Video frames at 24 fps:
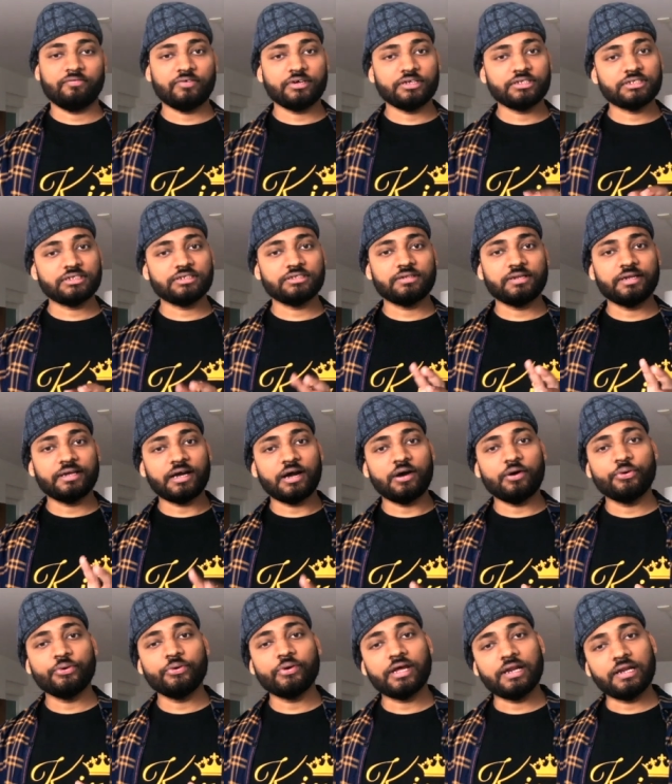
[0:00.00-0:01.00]
First is like
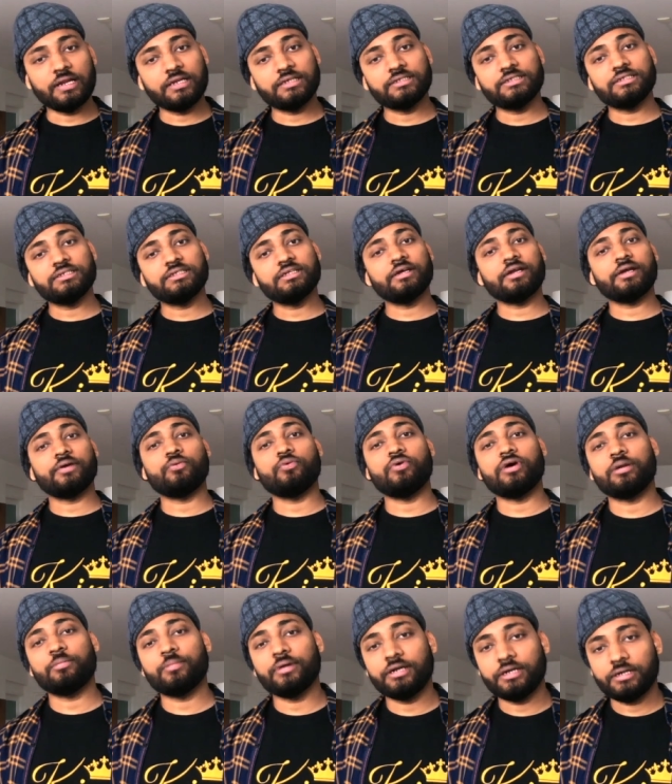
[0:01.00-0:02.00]
how you analyze the
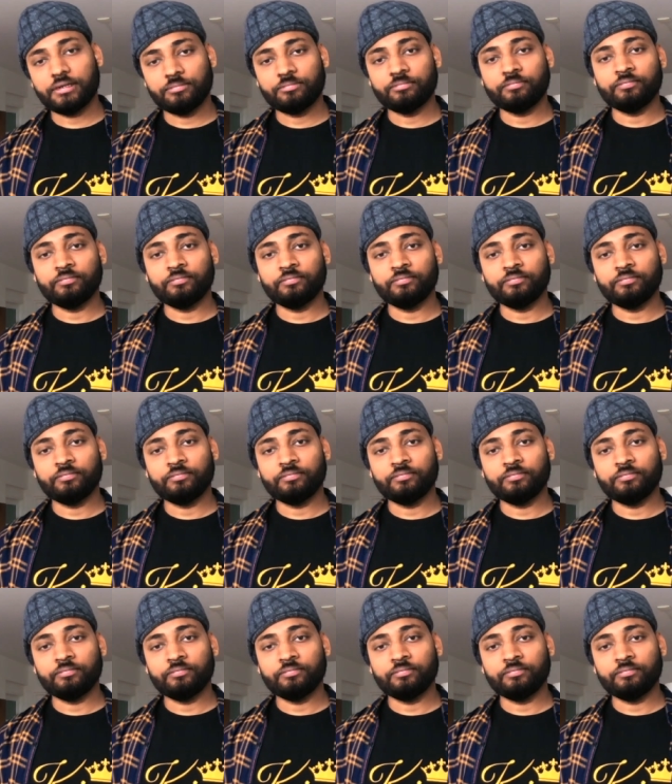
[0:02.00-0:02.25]
requirement.